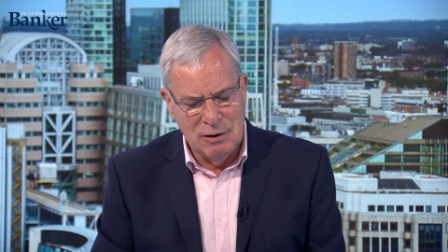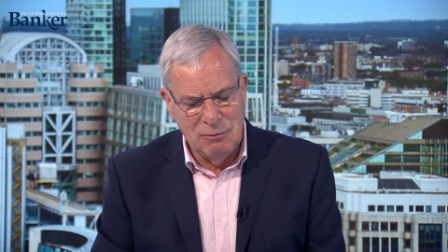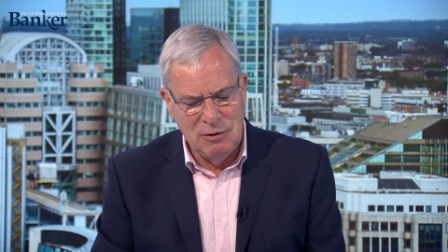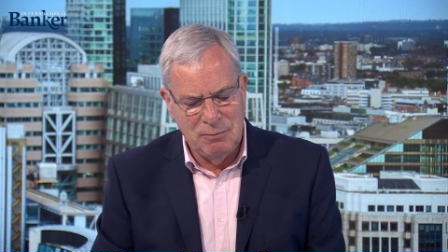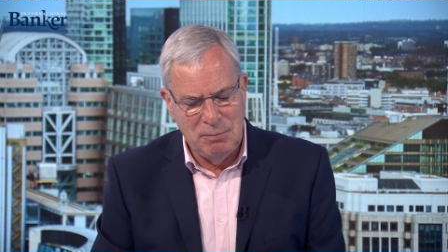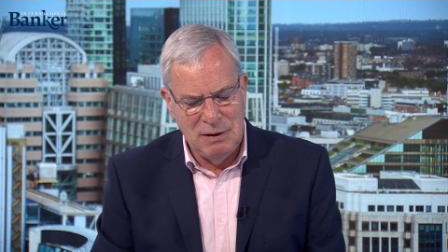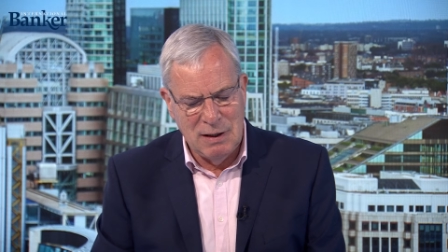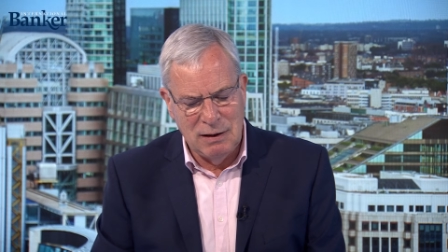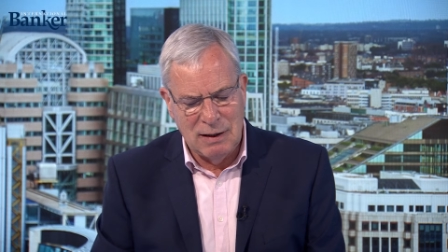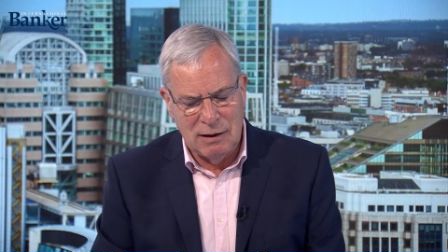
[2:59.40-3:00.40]
with
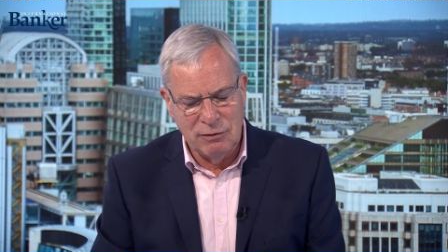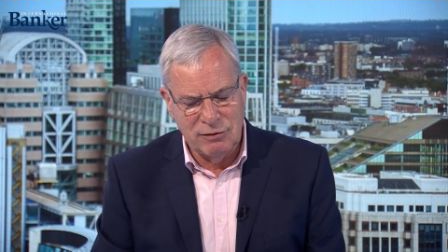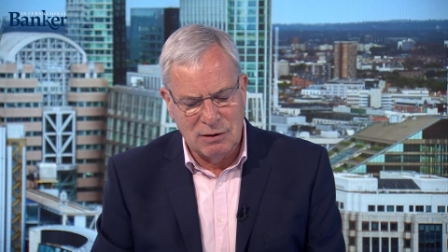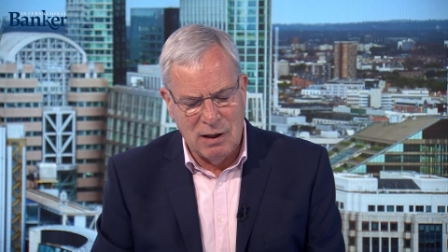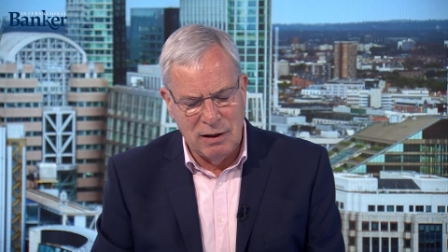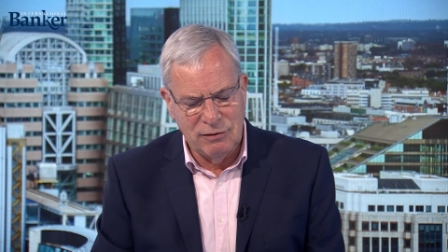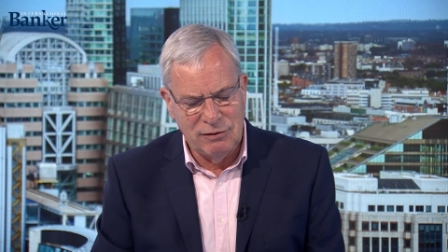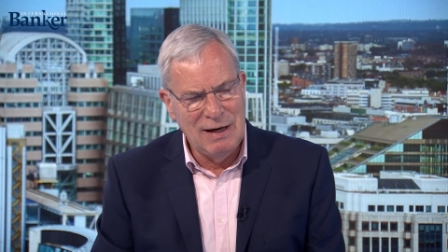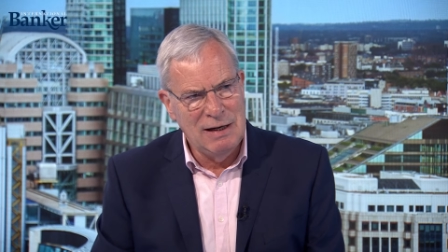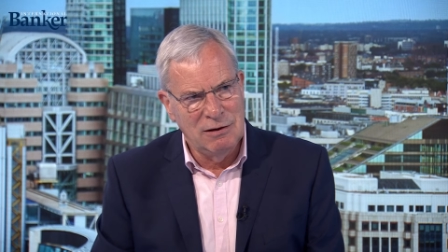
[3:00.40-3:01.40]
Piguet Galland's clients
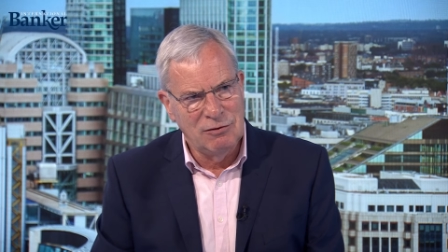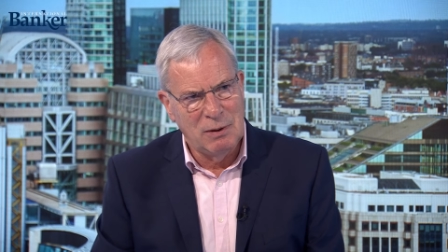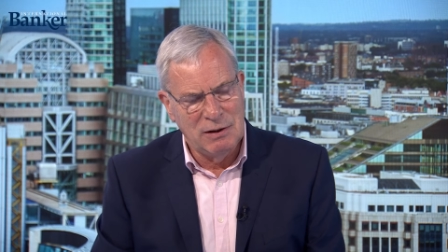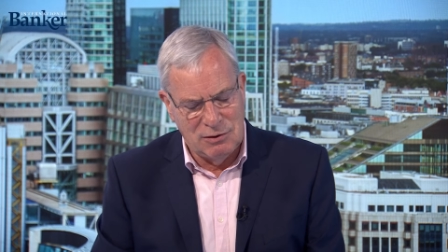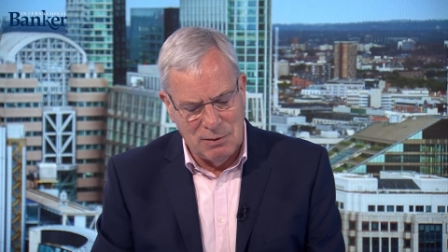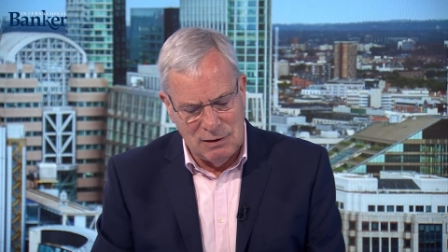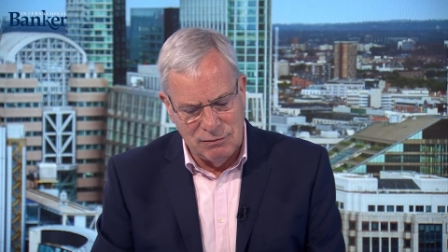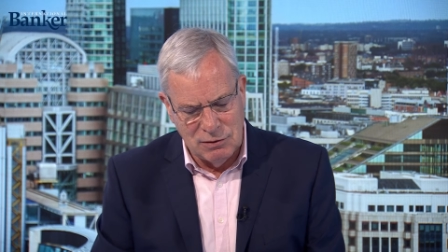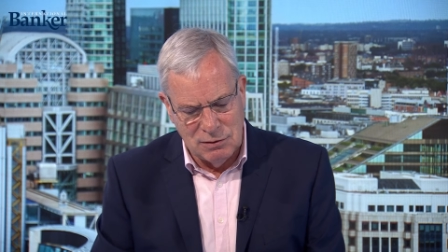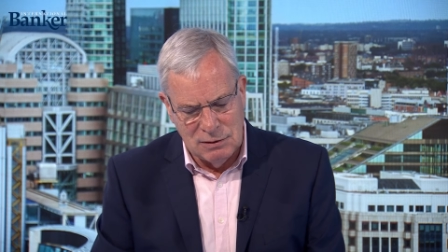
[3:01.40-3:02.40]
in twenty
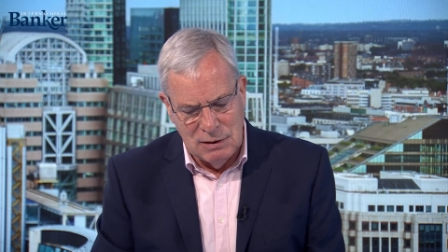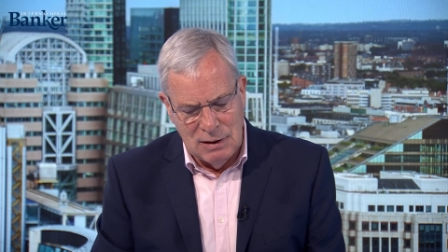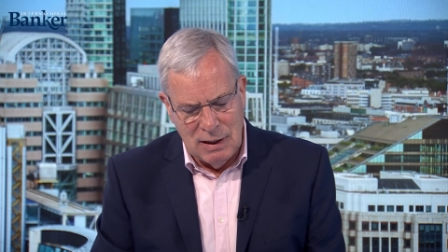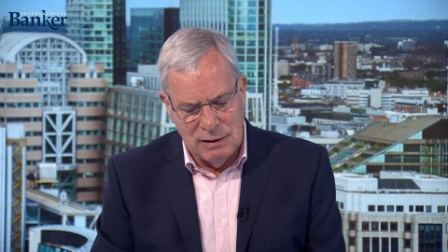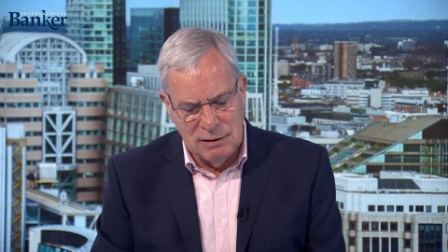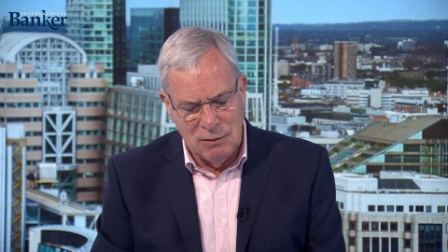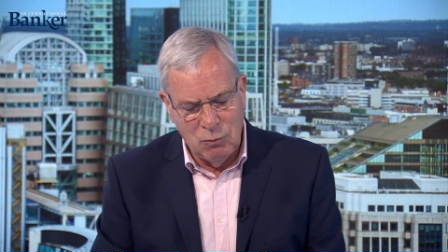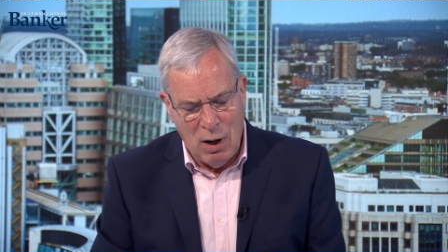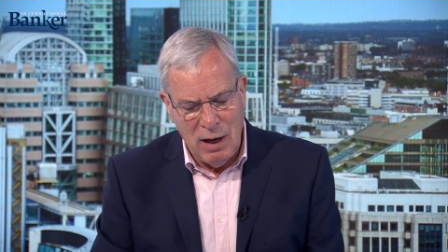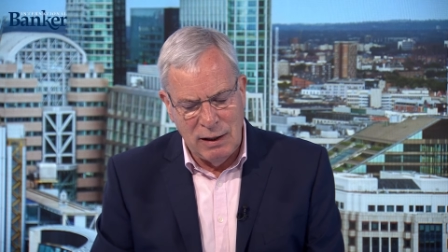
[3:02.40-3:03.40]
twenty-four? And
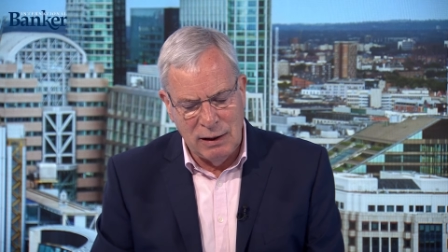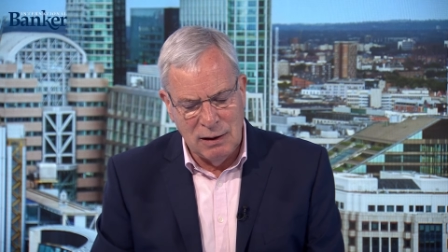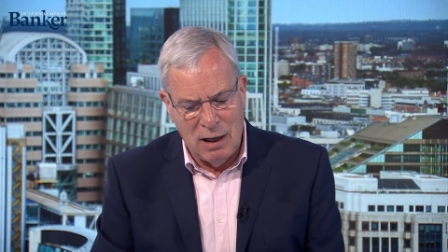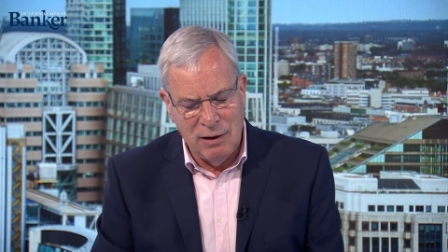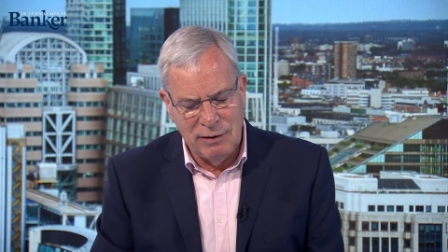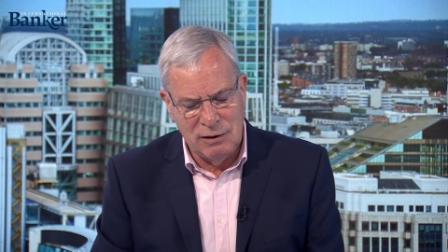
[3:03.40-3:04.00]
why are they